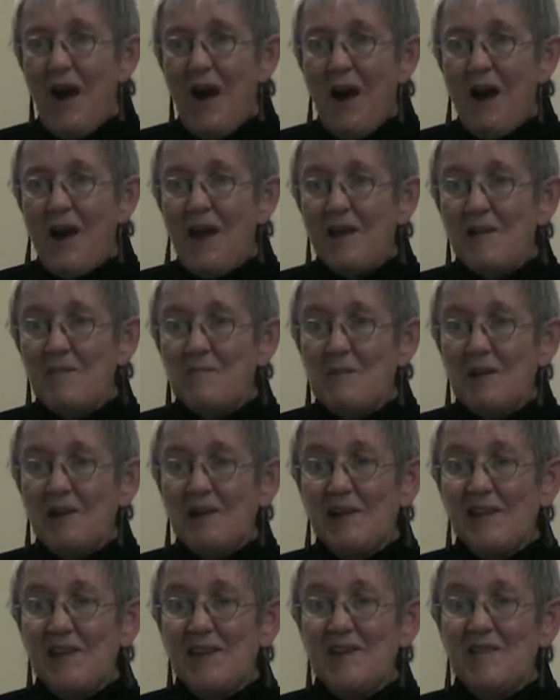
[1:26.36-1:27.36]
I
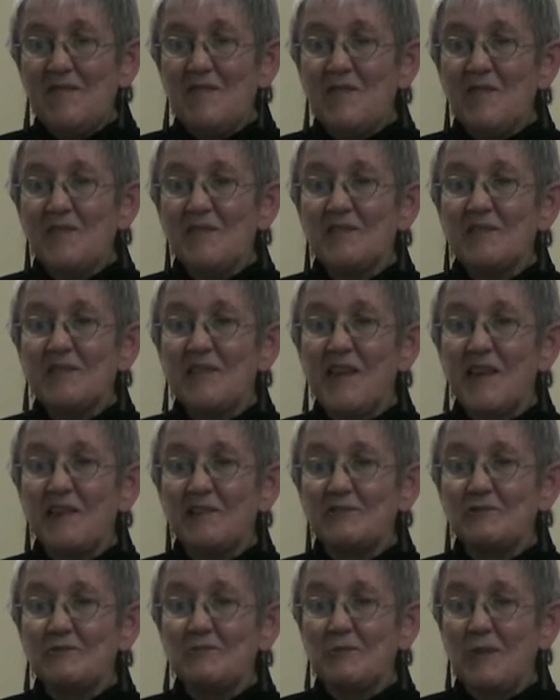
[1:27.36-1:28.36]
believe
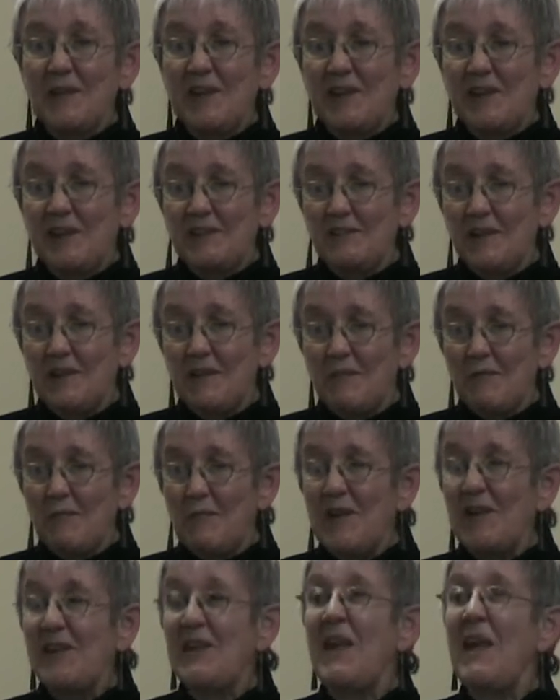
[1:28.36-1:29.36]
that we can
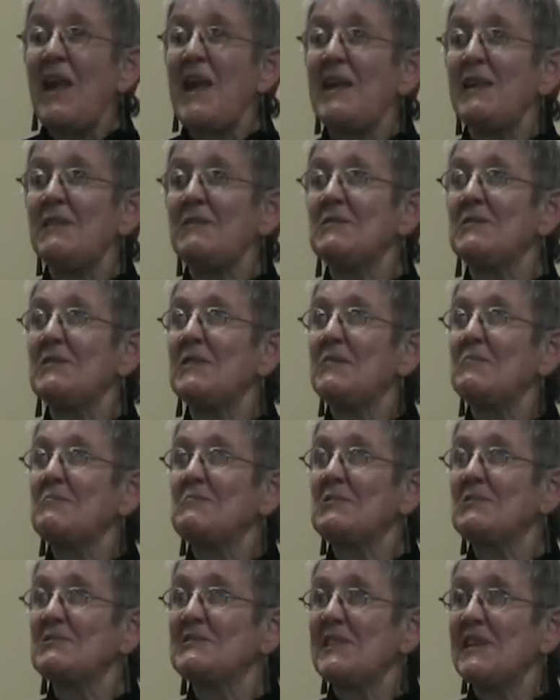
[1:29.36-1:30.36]
we can
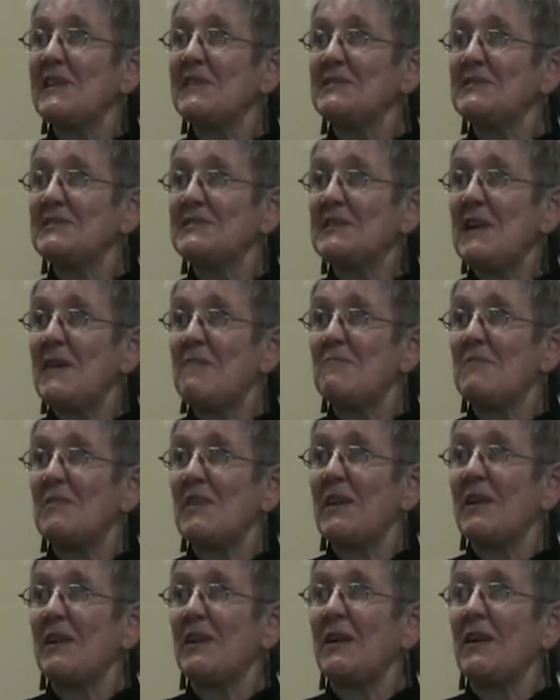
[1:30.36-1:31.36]
present
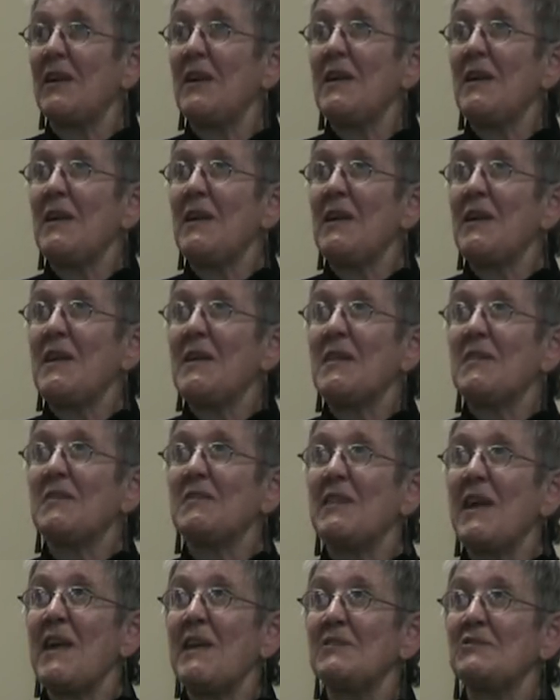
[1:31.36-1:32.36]
something
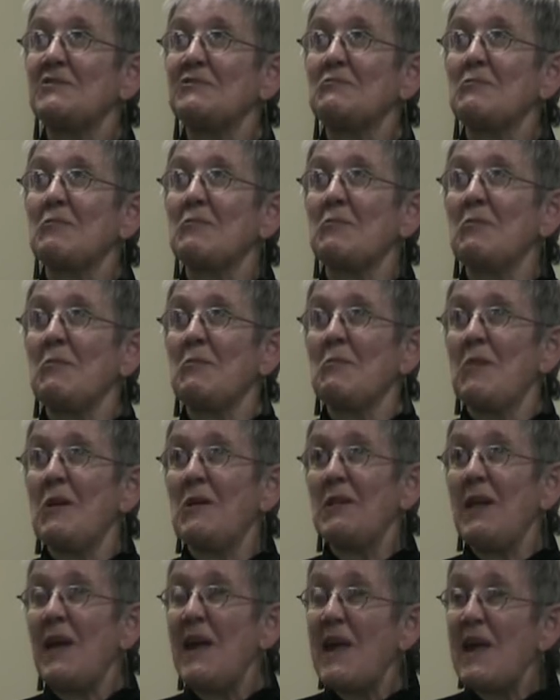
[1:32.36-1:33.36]
that
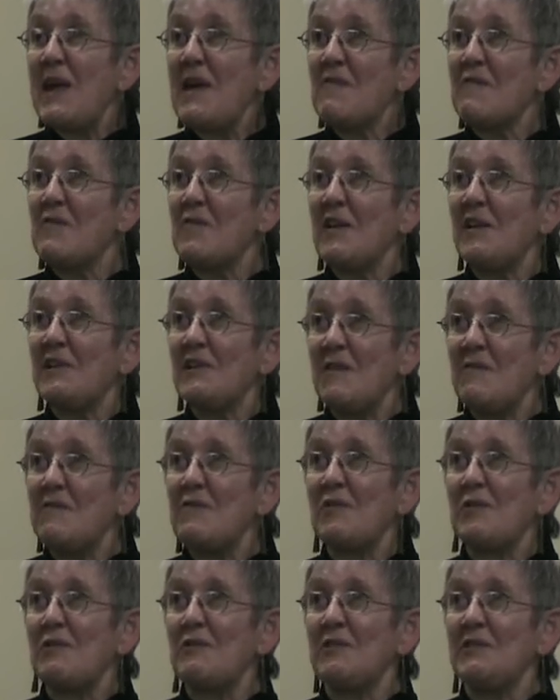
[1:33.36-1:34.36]
will have an
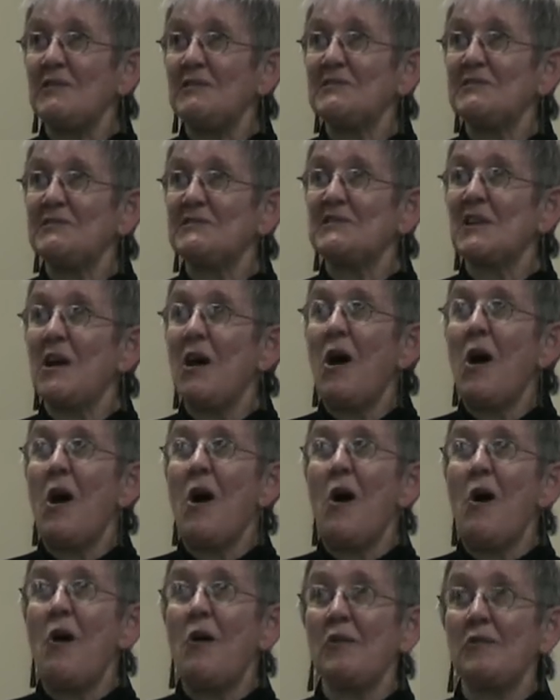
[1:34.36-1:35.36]
influence
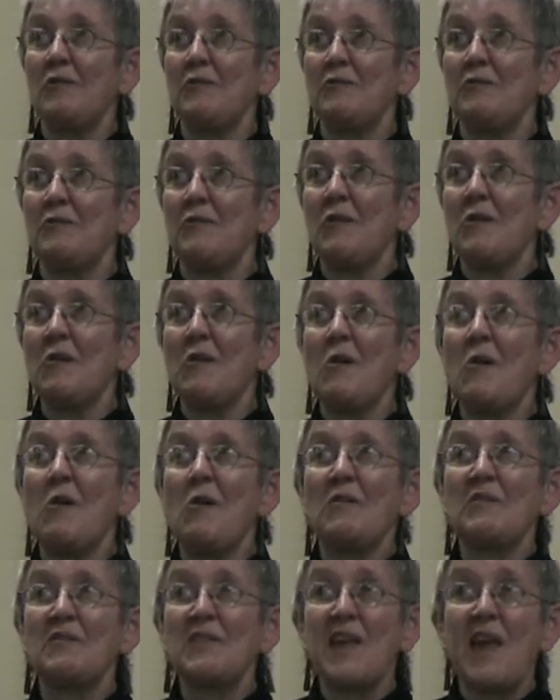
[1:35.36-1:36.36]
on
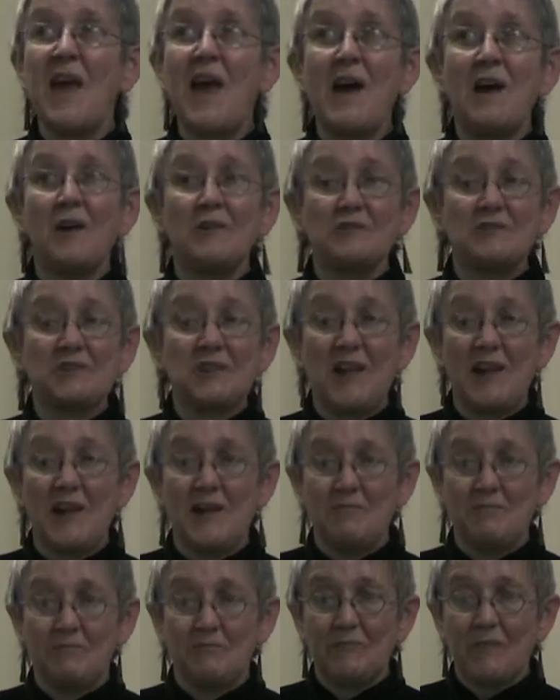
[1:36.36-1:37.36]
the
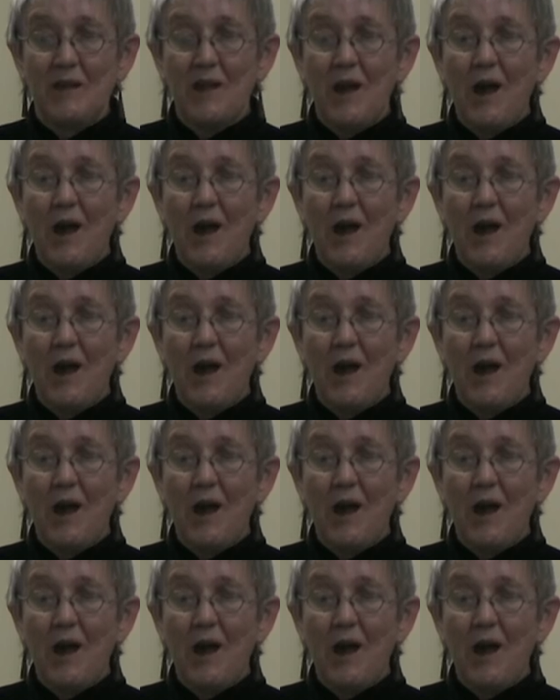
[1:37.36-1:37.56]
outcome.